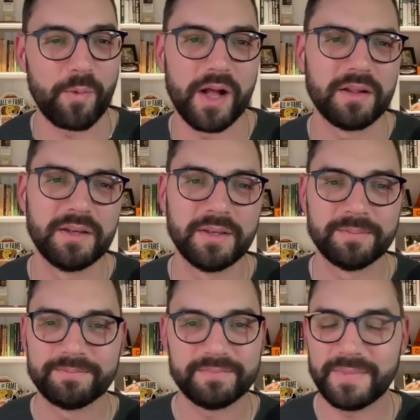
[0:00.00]
Well,
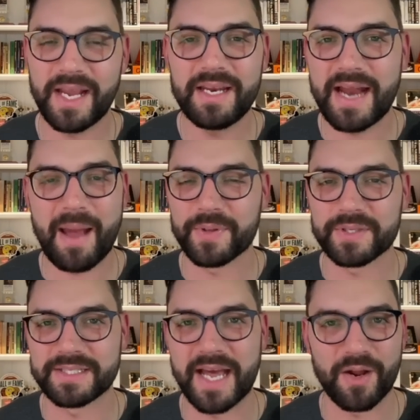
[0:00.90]

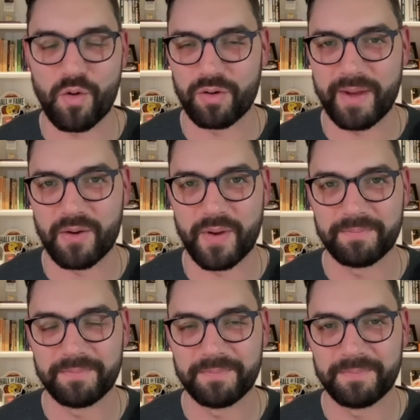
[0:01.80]
Indianapolis is not a quarterback away.
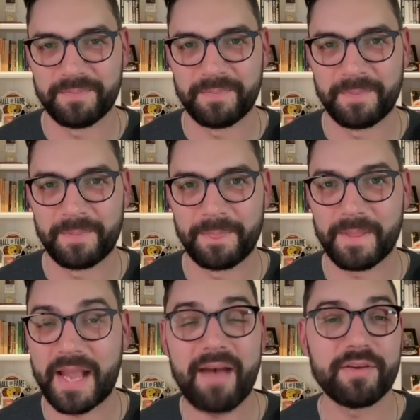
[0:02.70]

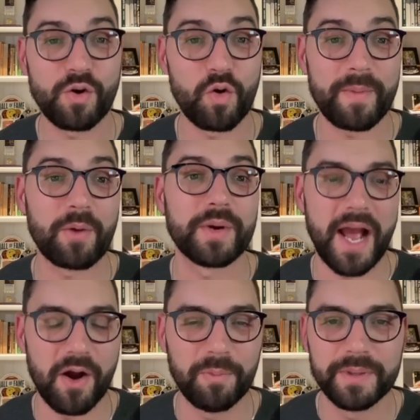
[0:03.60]
Like, having a quarterback would
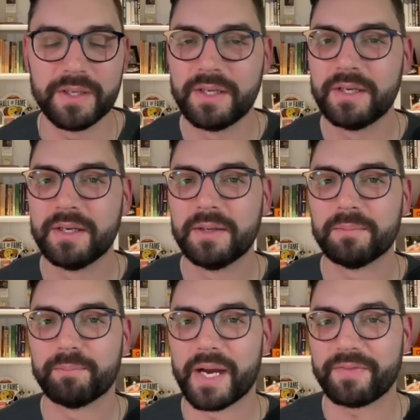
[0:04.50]
help,
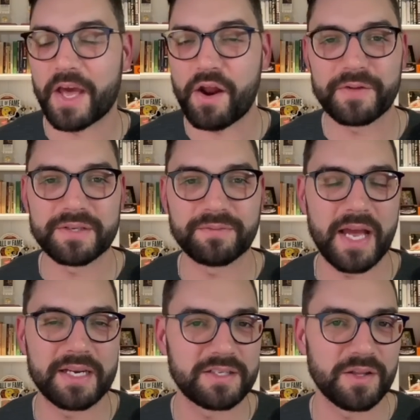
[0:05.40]
but that offensive
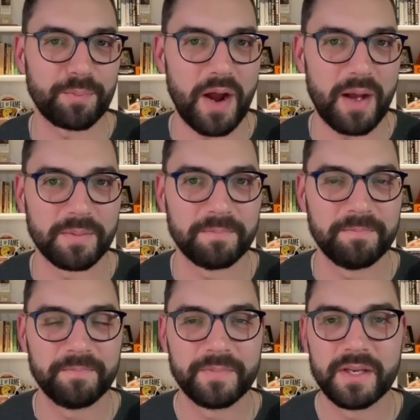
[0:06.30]
line is still a problem.
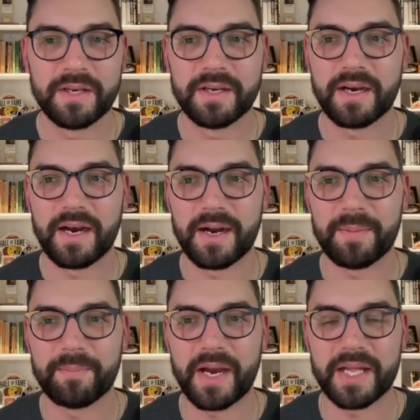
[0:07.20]

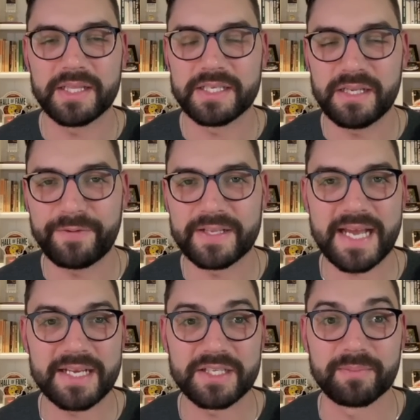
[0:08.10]
I think the defense
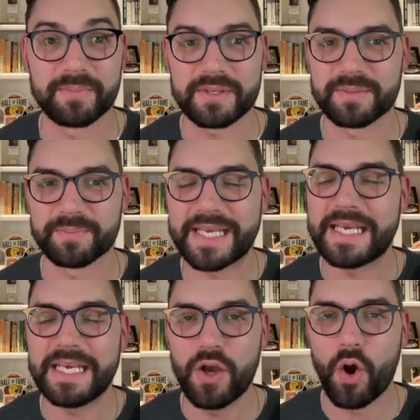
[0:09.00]
has some
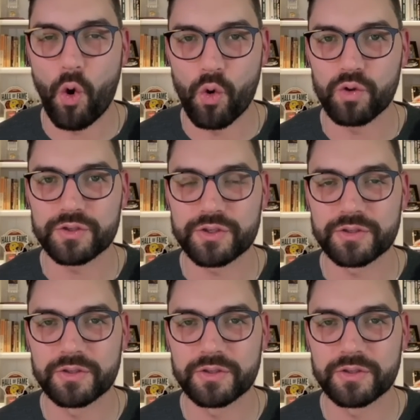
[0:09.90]
key holes.